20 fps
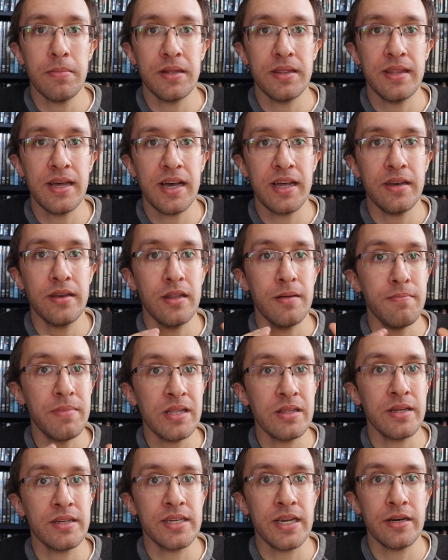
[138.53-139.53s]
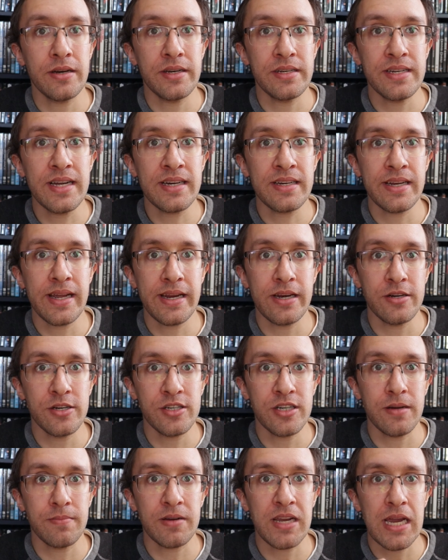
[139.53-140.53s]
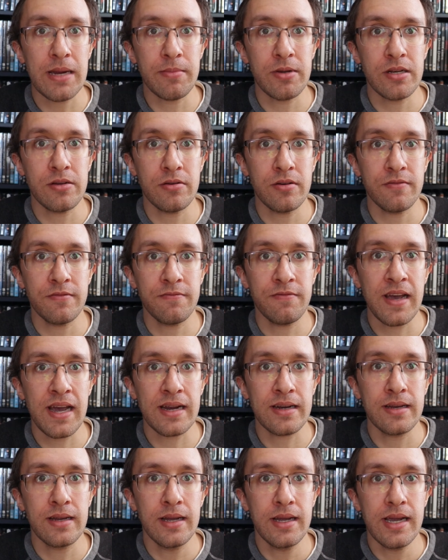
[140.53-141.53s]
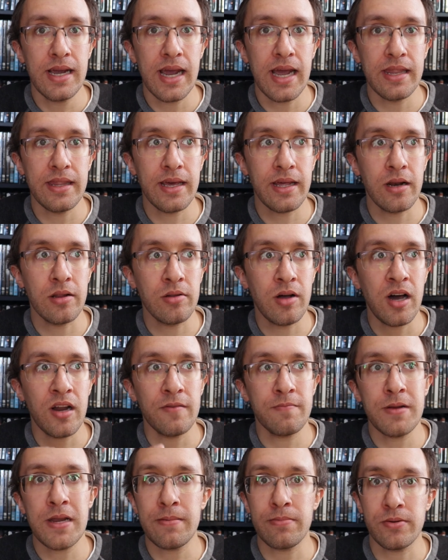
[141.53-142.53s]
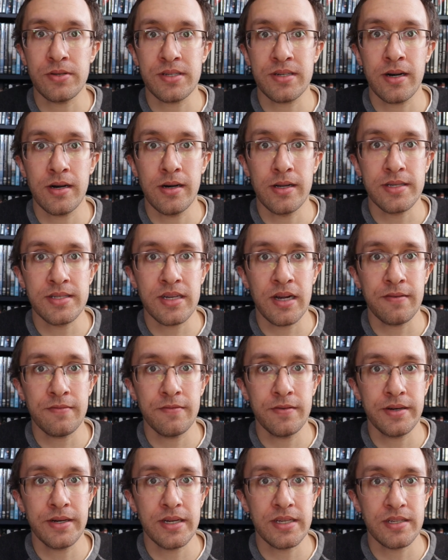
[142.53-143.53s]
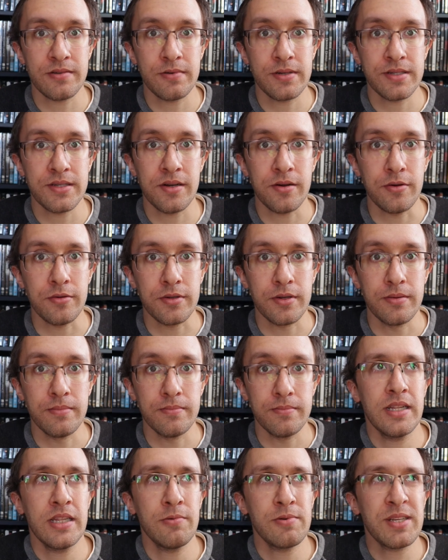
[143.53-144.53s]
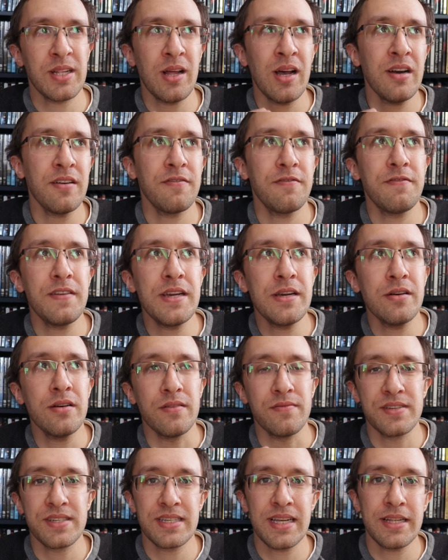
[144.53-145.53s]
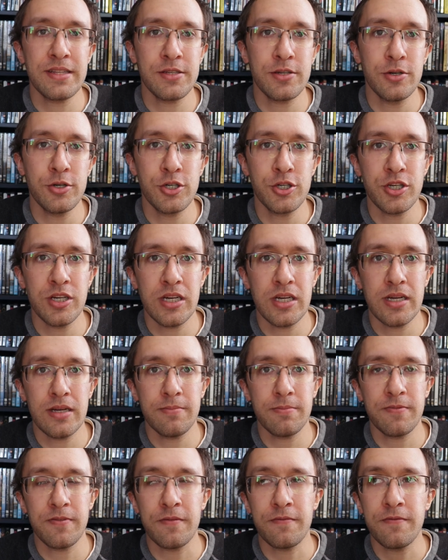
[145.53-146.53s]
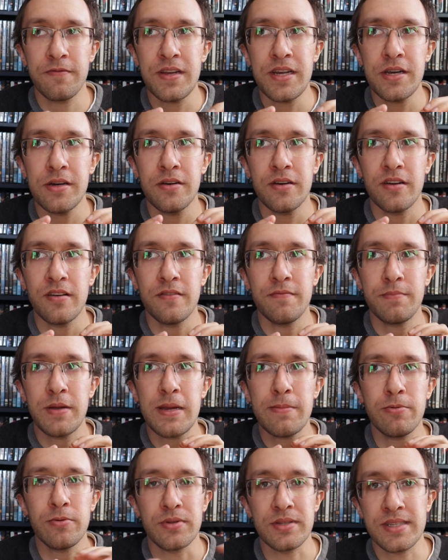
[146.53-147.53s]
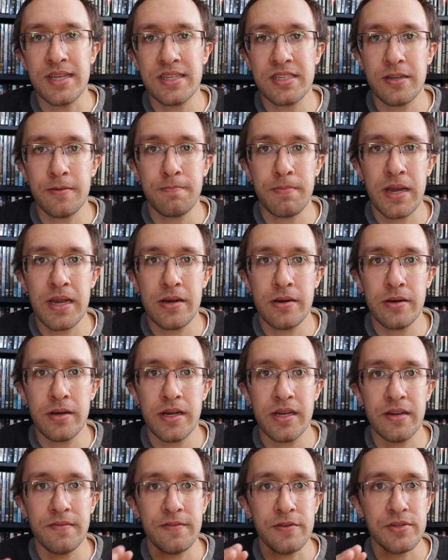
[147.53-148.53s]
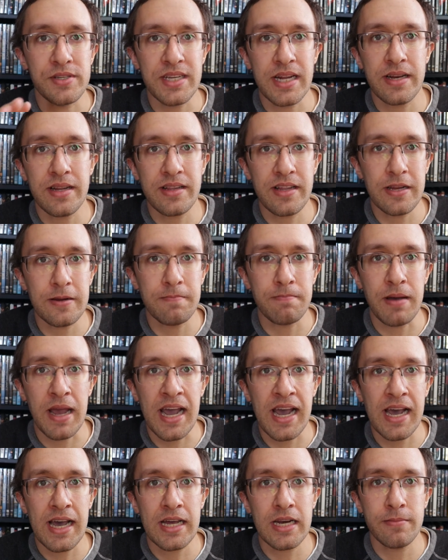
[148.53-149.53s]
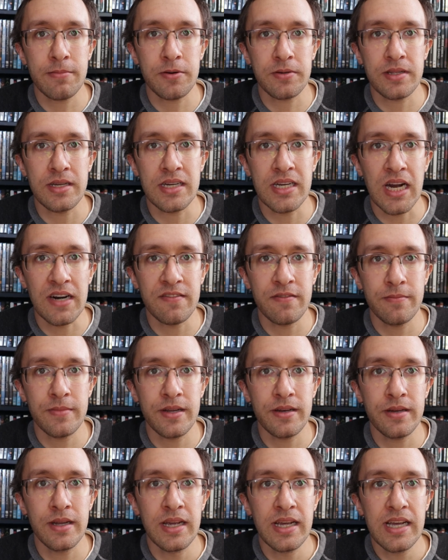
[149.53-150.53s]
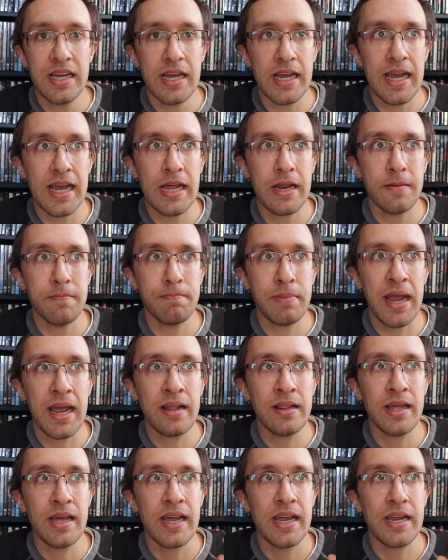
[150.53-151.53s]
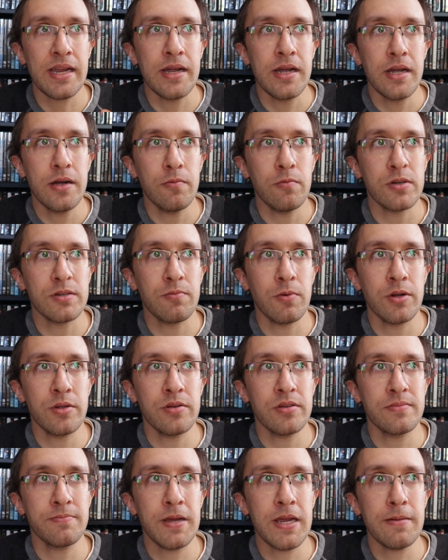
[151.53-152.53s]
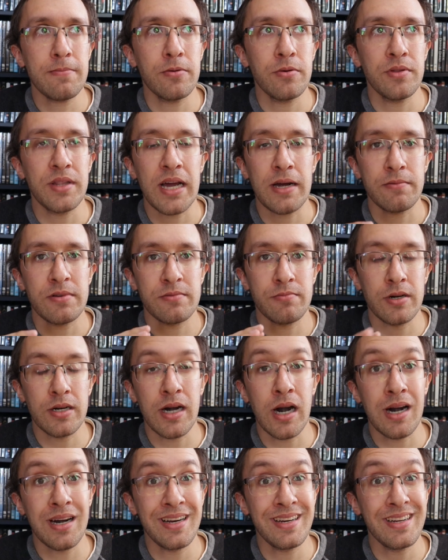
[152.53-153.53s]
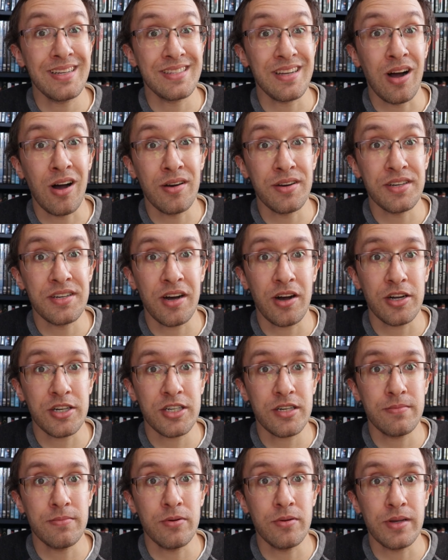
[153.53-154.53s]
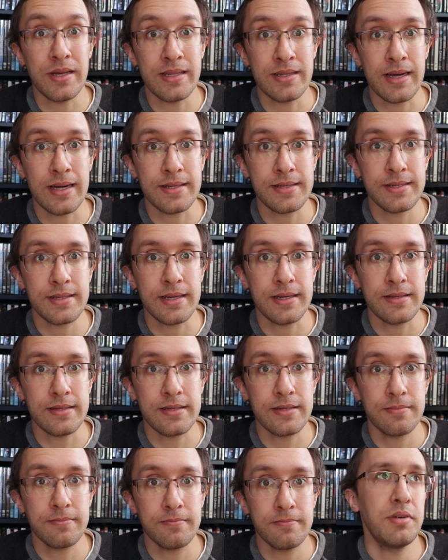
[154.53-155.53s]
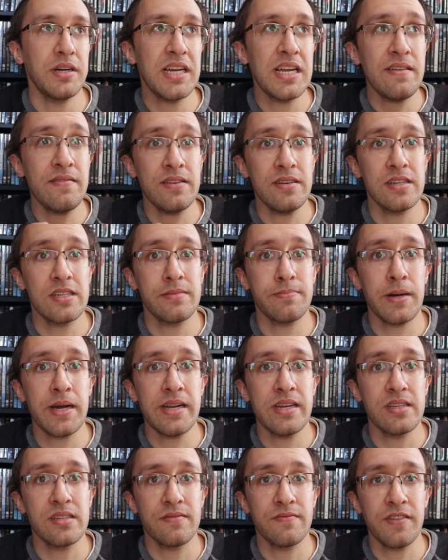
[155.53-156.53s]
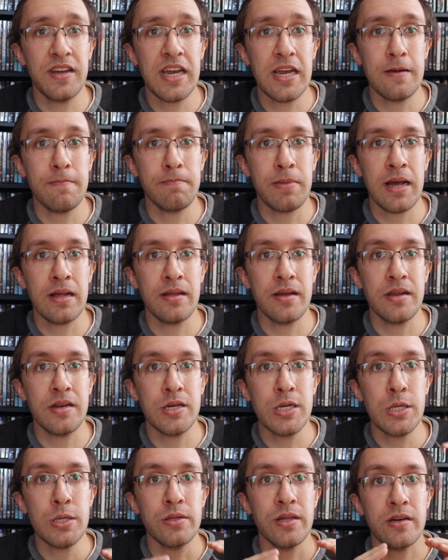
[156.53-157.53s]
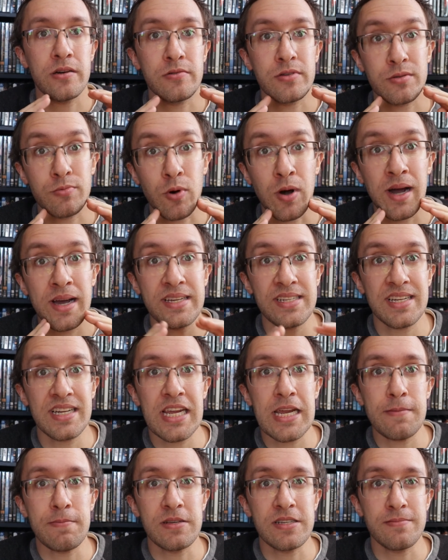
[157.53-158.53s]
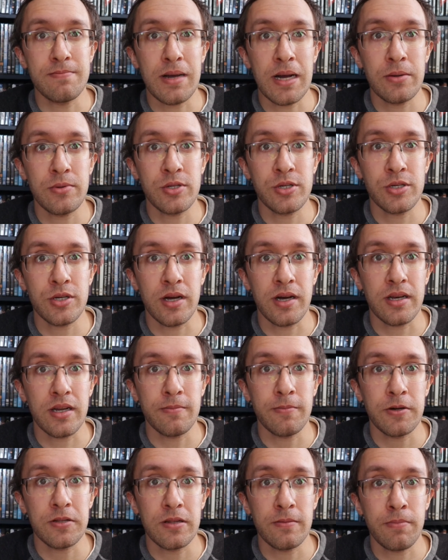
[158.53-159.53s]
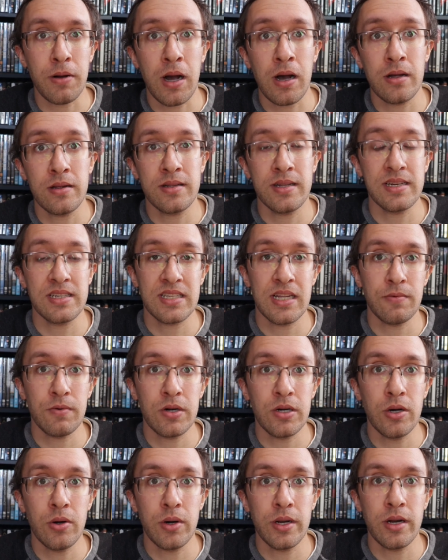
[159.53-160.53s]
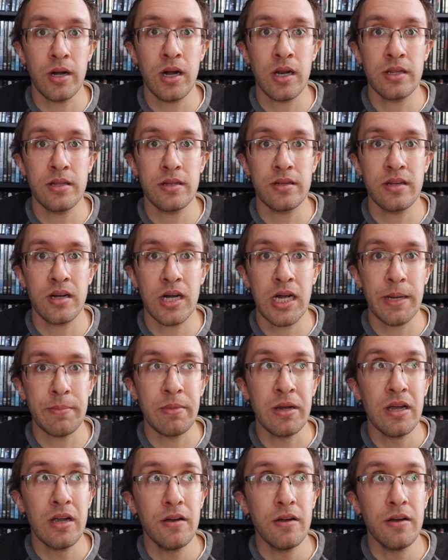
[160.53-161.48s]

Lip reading: but then the military dictatorship came into effect, and then a lot of people started suffering as a result. And there was a lot of fear of censorship, a fear of people disappearing if you said anything bad about the government, and Pelé was one of those people that was regarded as untouchable in that sense. But even despite his fame, Pelé knew that it was wise to keep his mouth shut about the politics that were going on at the time